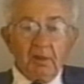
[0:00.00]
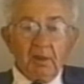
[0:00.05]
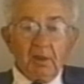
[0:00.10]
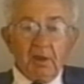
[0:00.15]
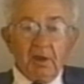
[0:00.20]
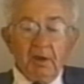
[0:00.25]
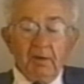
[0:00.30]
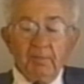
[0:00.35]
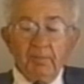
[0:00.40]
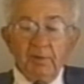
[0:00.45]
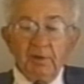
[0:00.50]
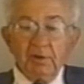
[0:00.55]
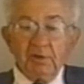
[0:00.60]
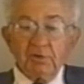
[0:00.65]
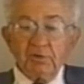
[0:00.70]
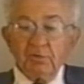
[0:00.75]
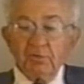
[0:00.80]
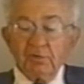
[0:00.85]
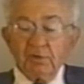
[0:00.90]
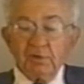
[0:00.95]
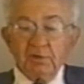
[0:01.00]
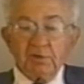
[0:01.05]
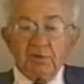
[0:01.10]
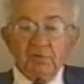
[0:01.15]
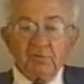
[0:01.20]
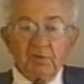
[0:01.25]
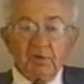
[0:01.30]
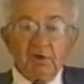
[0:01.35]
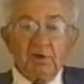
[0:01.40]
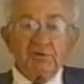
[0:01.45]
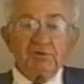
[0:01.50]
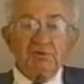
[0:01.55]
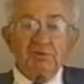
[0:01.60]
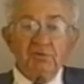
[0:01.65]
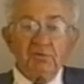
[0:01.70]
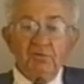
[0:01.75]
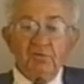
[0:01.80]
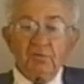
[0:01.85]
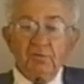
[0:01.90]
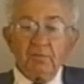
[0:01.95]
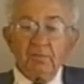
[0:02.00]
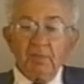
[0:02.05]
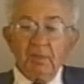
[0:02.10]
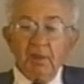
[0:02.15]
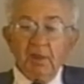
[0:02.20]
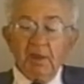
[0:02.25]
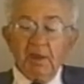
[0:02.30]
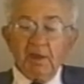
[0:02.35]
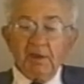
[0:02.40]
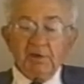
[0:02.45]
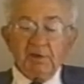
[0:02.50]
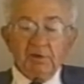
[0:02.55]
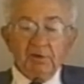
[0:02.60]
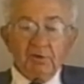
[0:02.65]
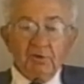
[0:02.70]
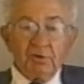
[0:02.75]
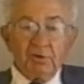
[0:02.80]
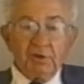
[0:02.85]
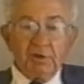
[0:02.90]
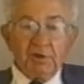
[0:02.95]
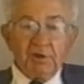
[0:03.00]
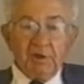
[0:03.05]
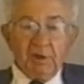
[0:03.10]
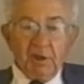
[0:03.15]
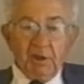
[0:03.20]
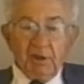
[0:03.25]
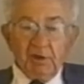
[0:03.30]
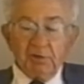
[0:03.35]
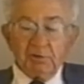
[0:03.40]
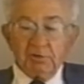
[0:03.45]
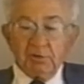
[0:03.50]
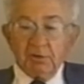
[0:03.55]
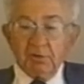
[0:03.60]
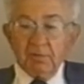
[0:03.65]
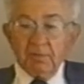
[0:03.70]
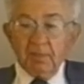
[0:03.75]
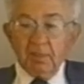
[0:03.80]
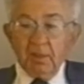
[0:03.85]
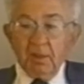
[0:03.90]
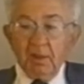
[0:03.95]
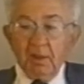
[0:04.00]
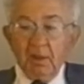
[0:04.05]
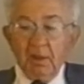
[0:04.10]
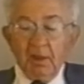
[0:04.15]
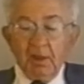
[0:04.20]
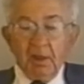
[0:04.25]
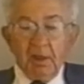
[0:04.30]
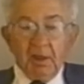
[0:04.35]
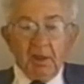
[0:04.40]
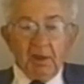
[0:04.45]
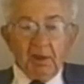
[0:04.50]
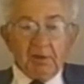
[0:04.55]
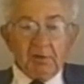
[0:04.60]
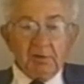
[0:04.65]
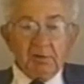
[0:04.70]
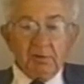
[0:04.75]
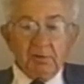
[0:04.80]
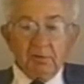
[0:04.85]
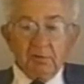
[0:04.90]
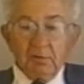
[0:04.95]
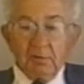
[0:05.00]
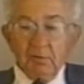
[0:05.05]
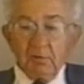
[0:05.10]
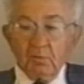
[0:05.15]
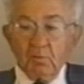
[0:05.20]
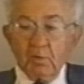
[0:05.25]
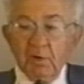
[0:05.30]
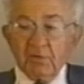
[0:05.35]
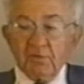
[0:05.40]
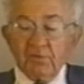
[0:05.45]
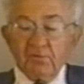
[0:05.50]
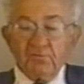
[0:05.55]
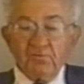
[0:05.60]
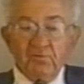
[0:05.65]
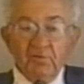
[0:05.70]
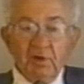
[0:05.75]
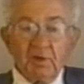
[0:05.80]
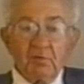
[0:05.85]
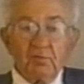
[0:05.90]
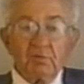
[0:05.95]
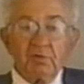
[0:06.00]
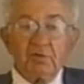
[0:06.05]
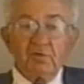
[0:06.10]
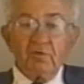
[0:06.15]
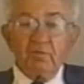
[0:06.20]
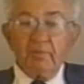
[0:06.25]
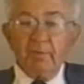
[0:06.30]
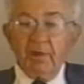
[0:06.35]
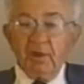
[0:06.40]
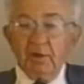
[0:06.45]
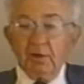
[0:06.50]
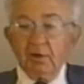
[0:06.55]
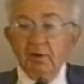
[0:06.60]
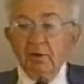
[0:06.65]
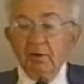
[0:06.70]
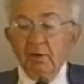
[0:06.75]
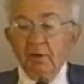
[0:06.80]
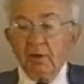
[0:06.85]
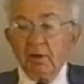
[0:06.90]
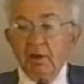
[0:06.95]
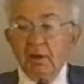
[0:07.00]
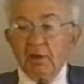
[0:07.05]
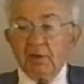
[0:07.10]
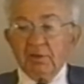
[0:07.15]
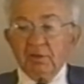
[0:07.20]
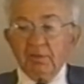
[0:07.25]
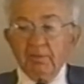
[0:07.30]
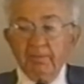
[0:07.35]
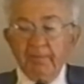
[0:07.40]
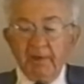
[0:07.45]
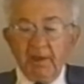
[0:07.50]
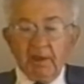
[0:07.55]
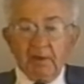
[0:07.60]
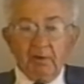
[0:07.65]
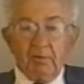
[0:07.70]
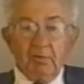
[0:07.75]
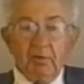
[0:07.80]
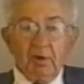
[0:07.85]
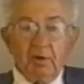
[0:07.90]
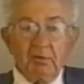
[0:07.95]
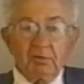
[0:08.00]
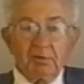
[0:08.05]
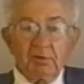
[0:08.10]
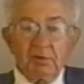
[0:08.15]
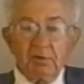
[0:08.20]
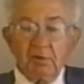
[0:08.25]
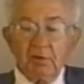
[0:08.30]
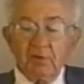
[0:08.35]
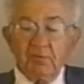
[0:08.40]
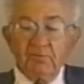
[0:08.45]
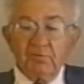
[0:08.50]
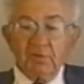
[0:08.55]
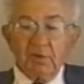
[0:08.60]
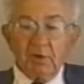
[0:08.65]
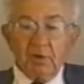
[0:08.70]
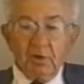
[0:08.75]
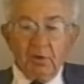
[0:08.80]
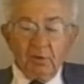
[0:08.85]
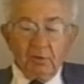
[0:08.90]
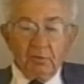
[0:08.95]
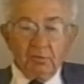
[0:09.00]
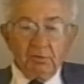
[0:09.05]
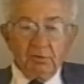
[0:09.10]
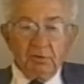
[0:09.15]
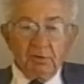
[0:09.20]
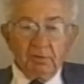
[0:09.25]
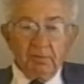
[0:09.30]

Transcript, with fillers: come into the discussions at an early date and was a frequent speaker on the background of the code.